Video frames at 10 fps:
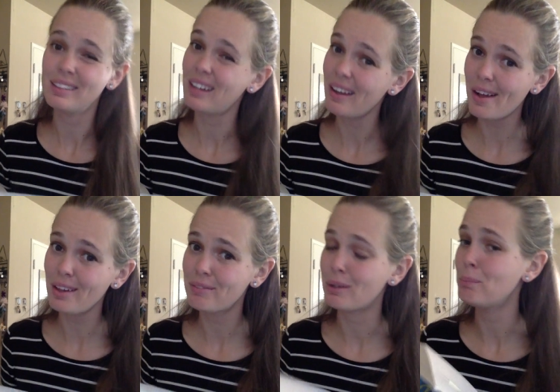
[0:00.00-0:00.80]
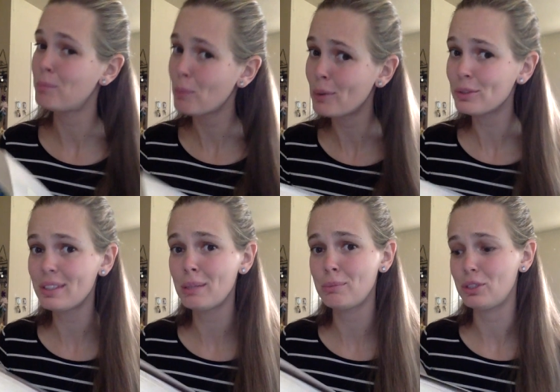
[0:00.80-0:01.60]
Not all of them, but most of
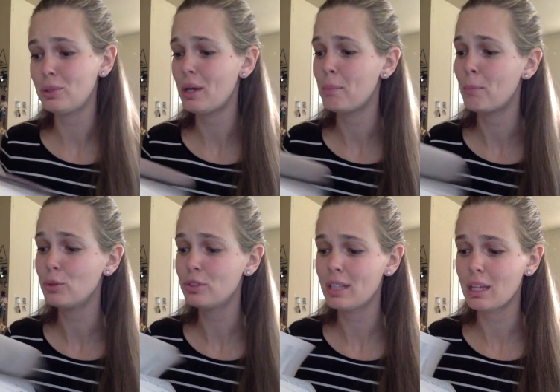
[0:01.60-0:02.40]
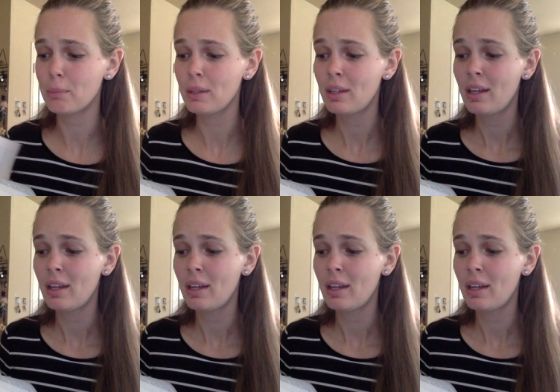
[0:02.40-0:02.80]
them do, and most of them,